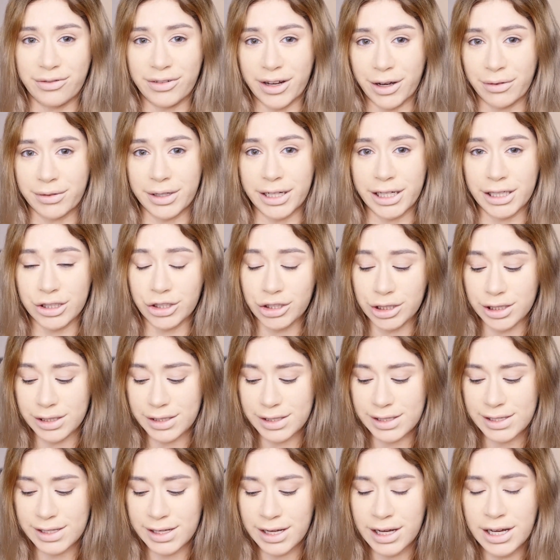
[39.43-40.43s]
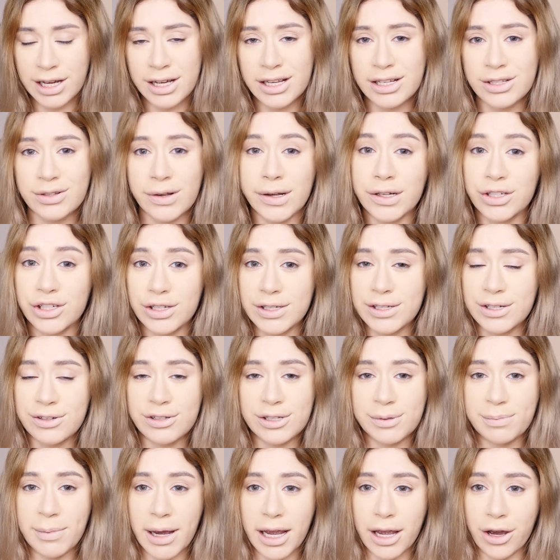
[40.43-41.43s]
foundations, so I just
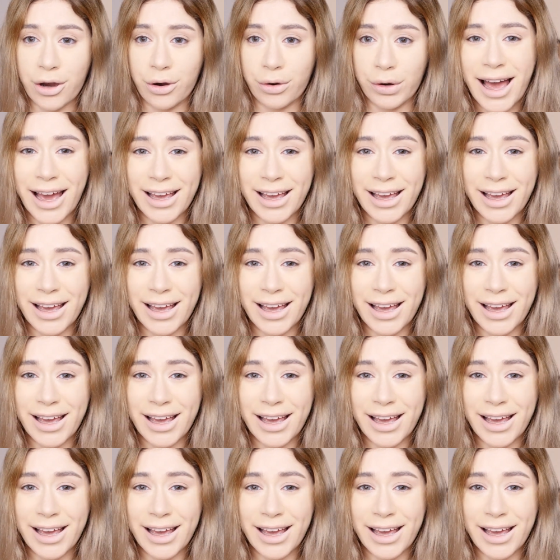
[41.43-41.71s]
used my own.